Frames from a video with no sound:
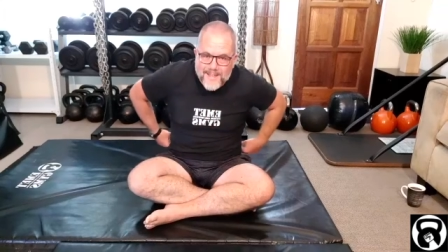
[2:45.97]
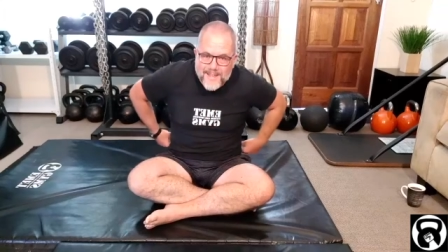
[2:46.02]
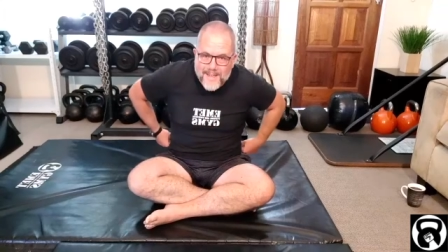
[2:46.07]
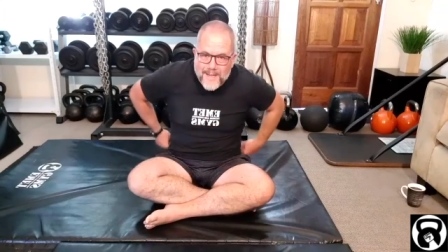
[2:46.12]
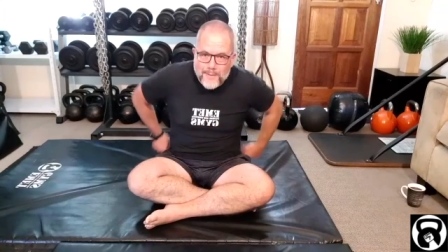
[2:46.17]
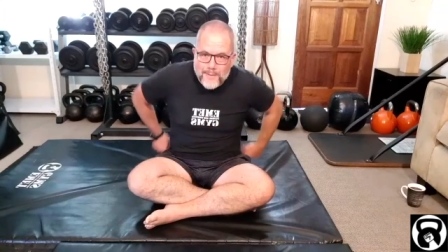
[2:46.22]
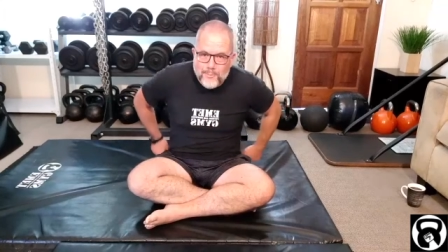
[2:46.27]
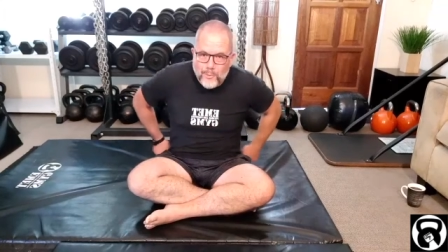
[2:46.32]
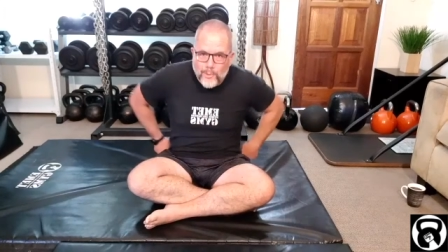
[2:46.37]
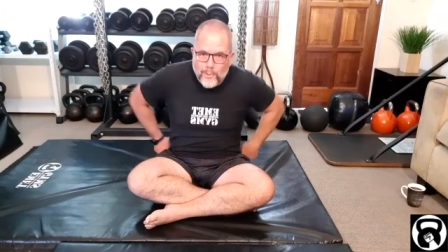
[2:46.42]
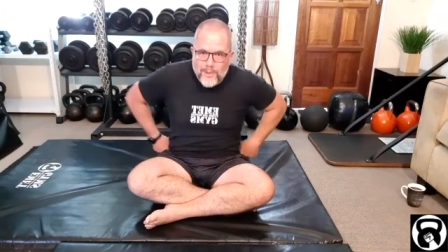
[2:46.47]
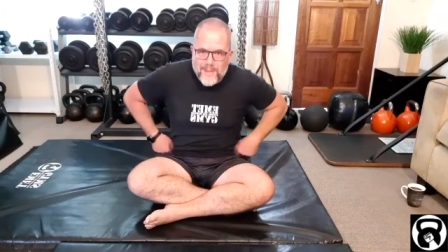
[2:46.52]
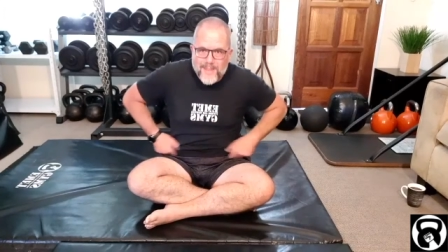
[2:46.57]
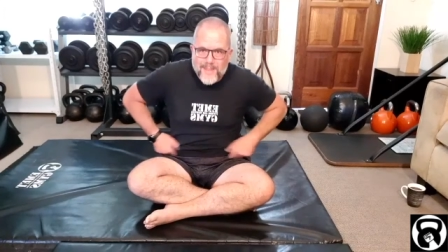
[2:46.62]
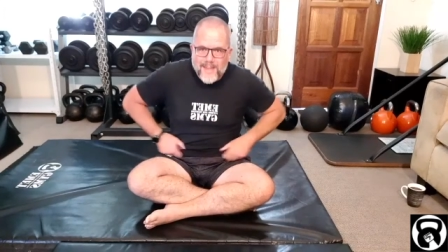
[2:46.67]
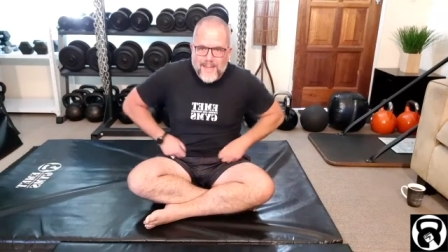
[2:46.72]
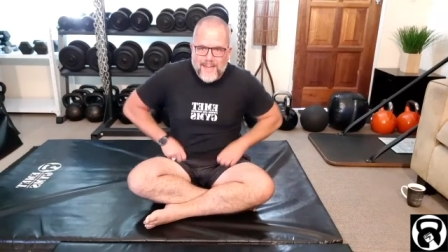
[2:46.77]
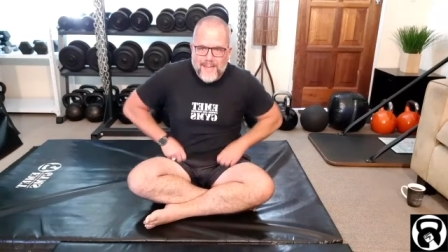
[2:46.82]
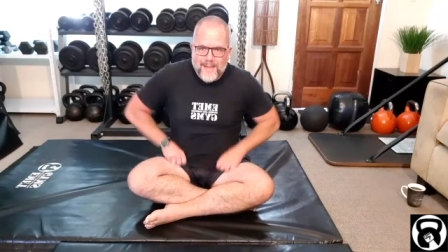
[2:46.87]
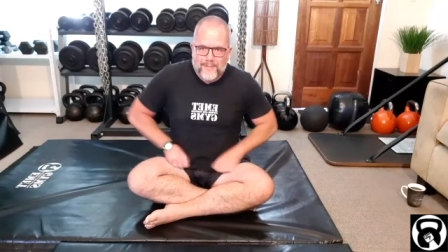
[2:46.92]
and boy,
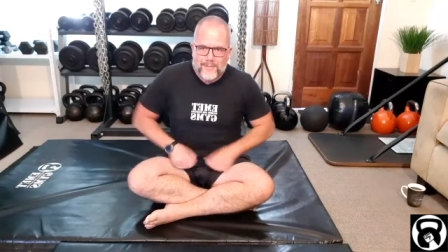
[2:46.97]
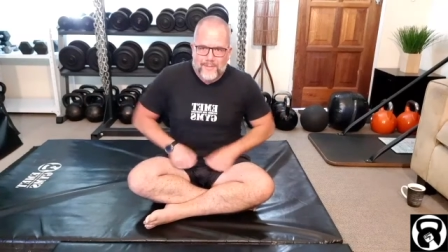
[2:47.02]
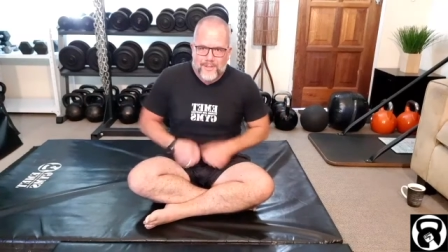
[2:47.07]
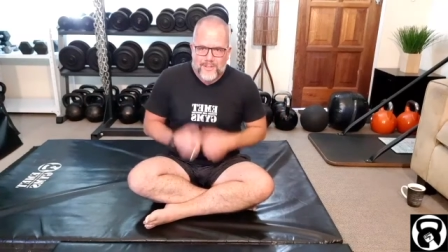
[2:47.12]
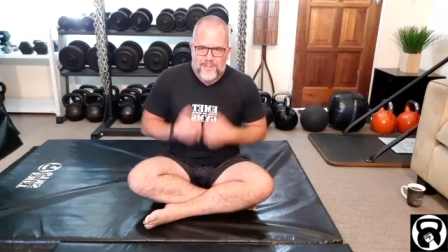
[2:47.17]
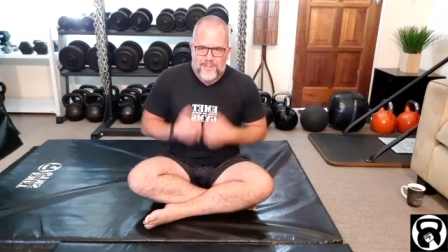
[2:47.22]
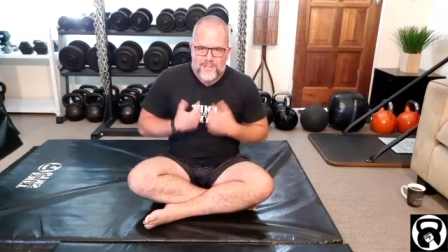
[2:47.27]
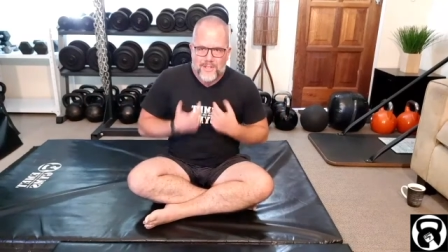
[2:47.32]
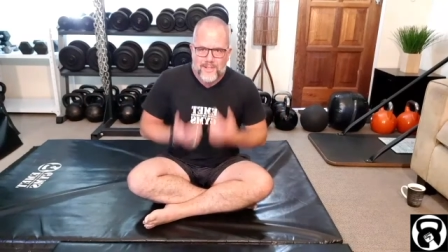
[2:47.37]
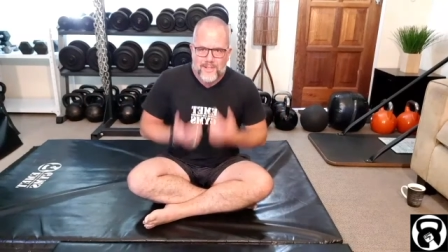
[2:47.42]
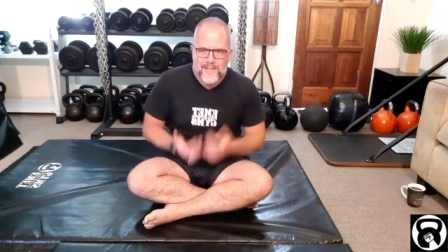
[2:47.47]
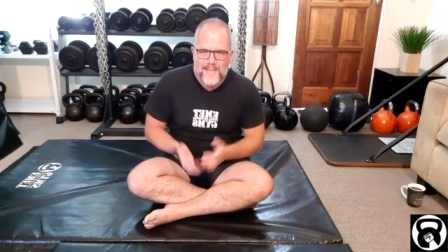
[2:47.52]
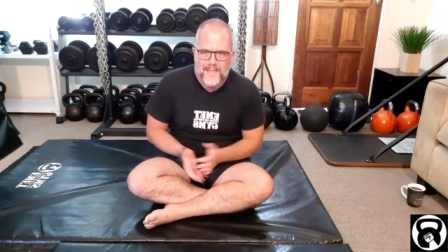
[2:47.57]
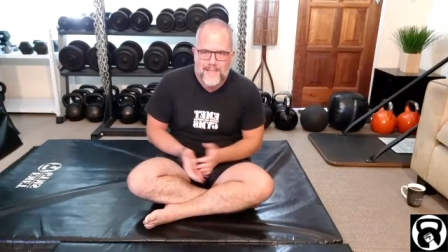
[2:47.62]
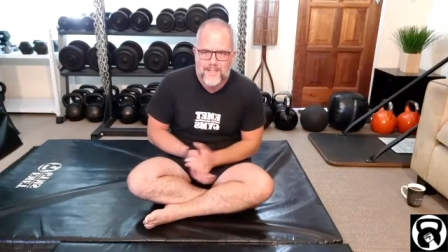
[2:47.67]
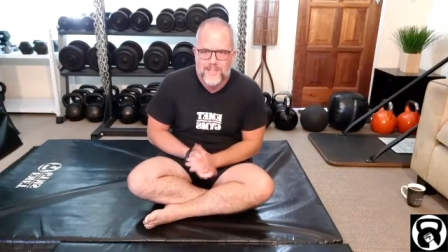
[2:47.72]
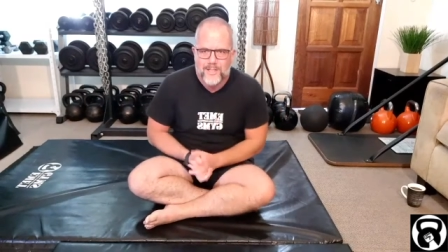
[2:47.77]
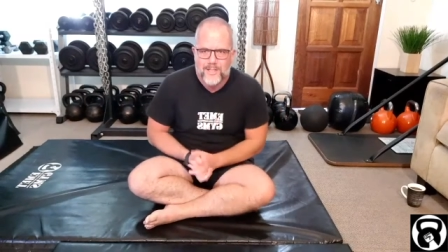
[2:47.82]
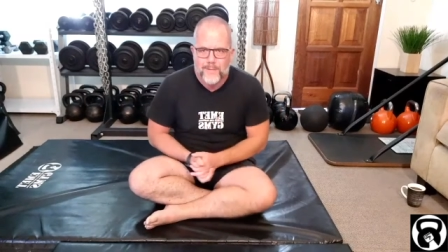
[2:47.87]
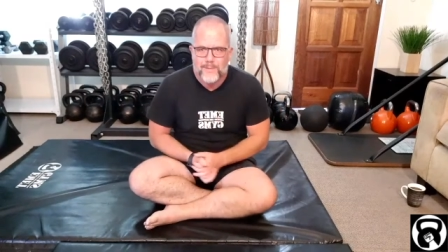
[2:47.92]
they loved it. So they
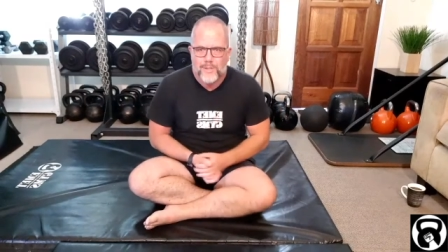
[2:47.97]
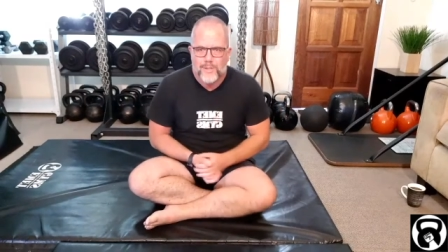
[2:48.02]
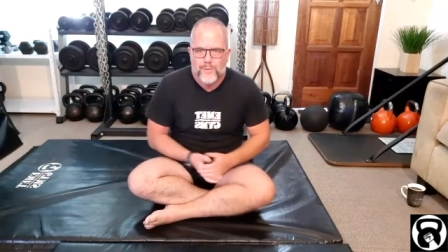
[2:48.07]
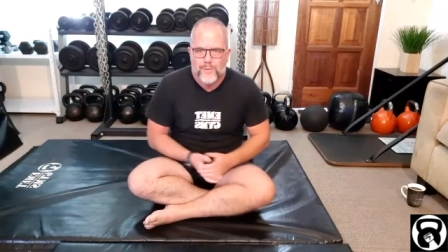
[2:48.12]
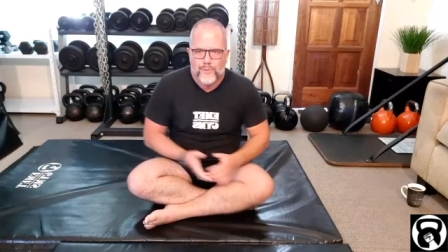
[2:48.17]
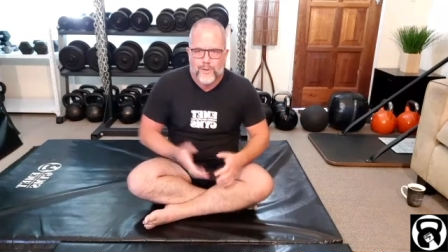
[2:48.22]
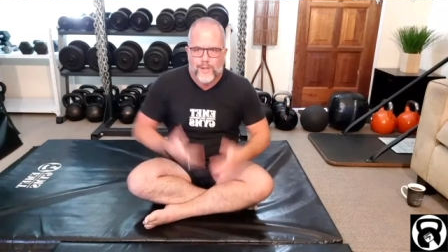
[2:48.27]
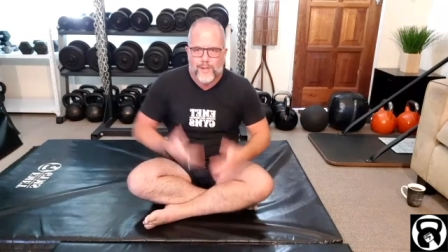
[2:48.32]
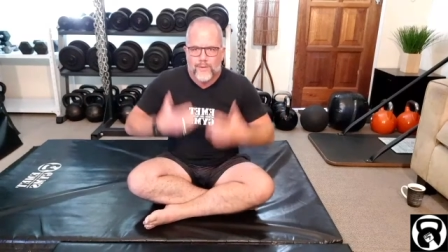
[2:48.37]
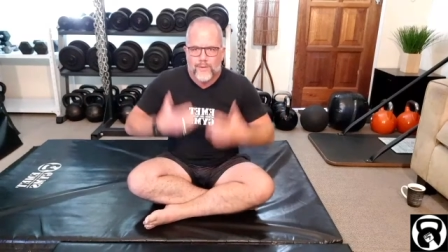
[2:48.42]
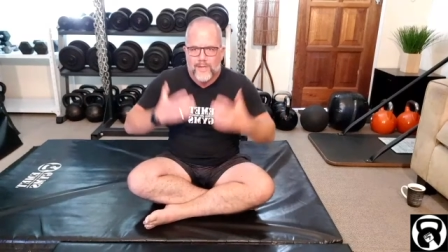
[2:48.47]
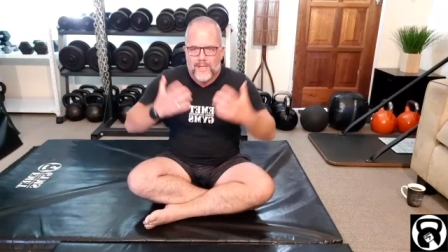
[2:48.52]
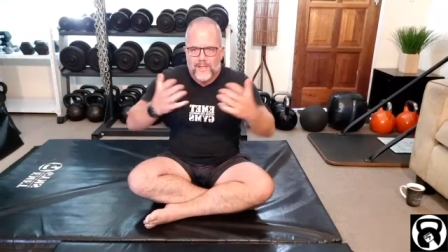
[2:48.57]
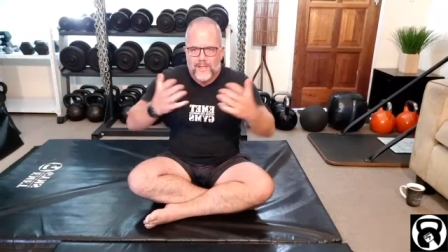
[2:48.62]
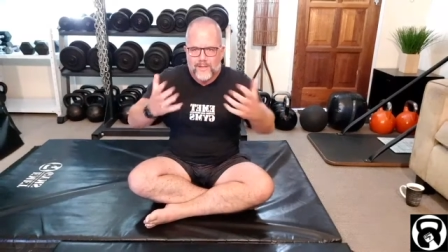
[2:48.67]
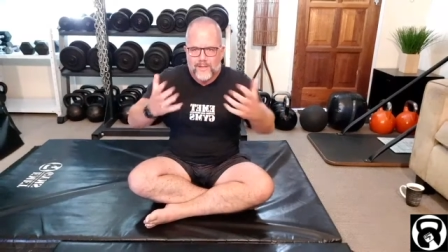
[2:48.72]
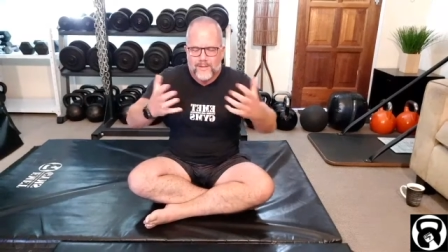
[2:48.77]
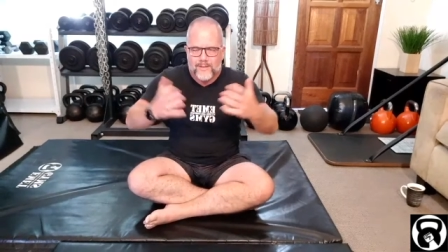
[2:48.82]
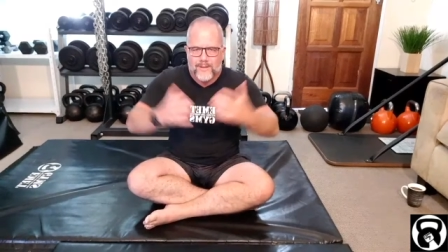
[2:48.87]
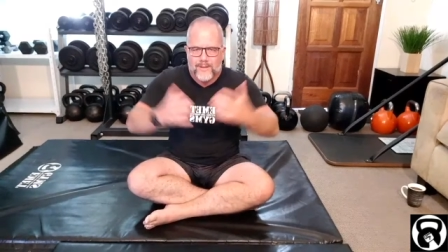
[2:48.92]
had so much fun. I
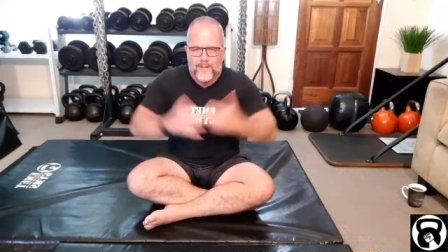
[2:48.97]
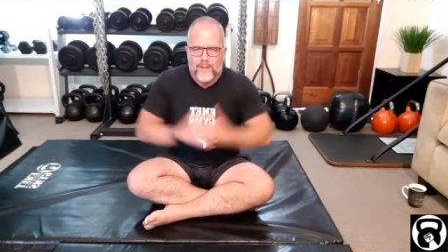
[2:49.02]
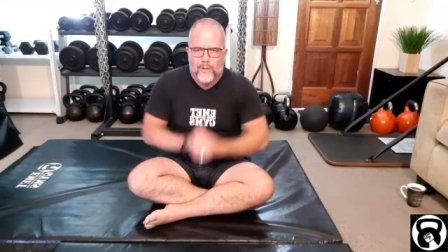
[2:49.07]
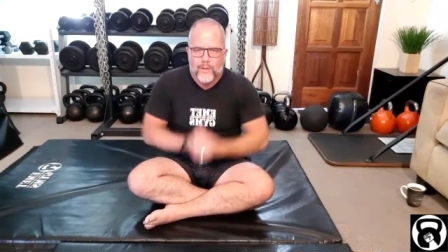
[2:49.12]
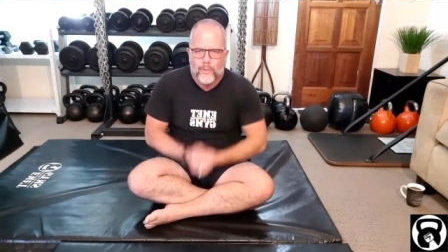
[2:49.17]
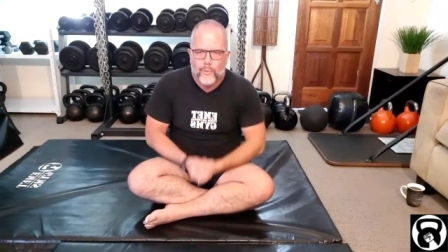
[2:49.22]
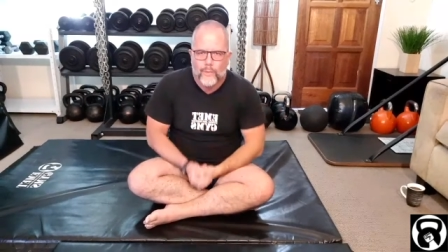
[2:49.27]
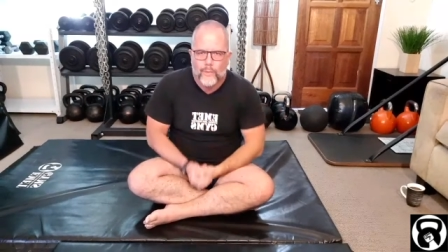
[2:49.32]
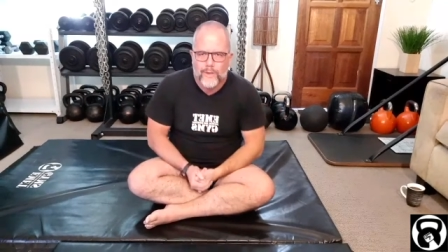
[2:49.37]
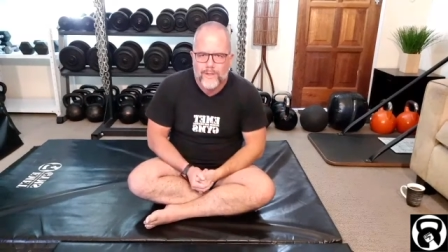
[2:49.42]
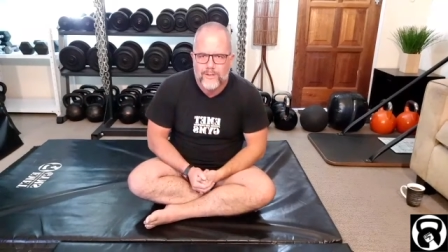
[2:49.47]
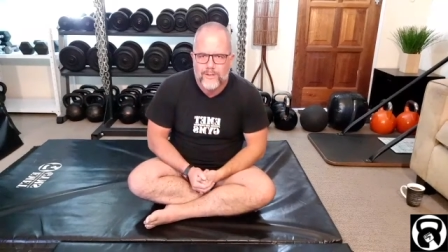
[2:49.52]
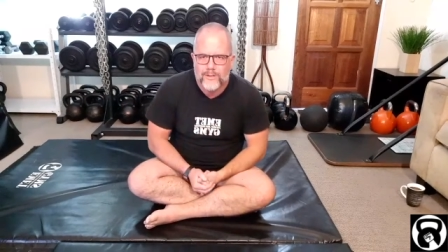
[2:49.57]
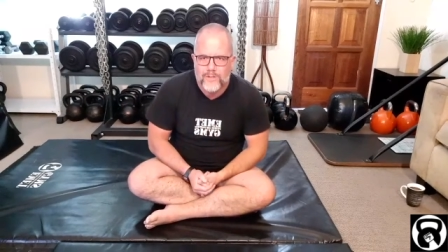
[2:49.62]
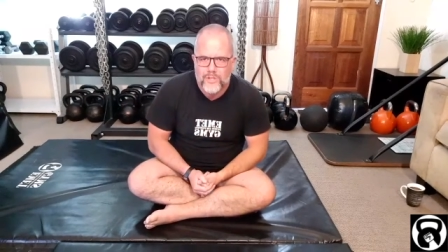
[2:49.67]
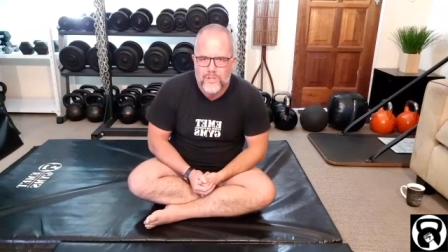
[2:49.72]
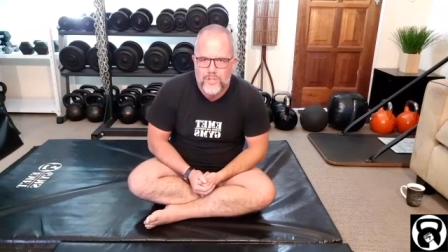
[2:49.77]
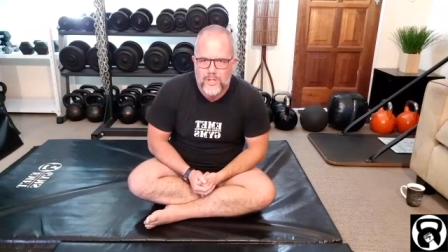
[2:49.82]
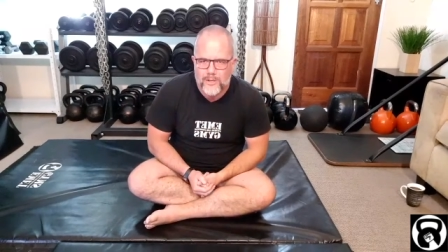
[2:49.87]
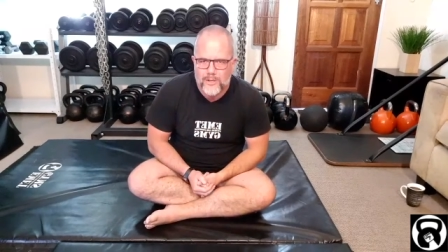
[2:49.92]
really wanted to
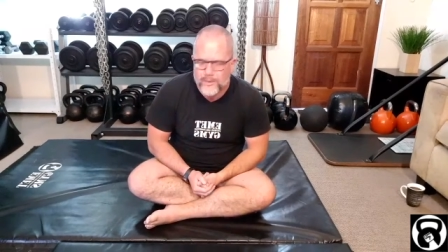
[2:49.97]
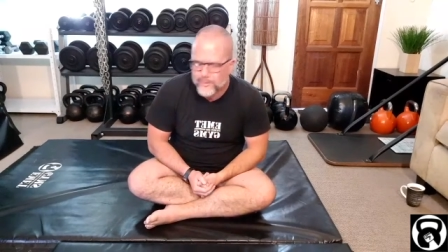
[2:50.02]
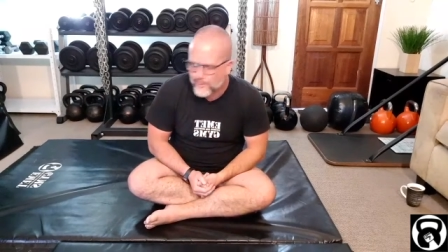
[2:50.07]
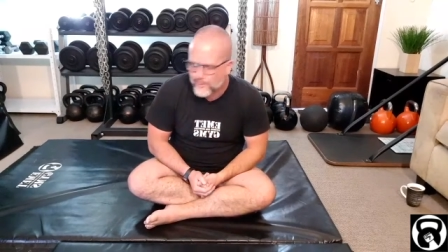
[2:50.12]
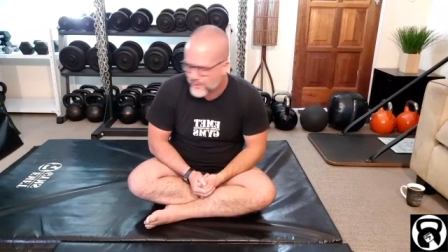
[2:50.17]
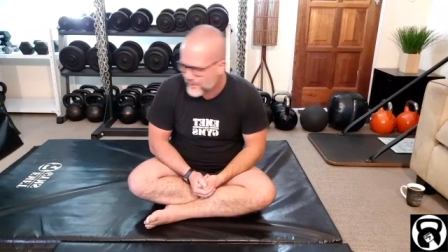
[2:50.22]
share it with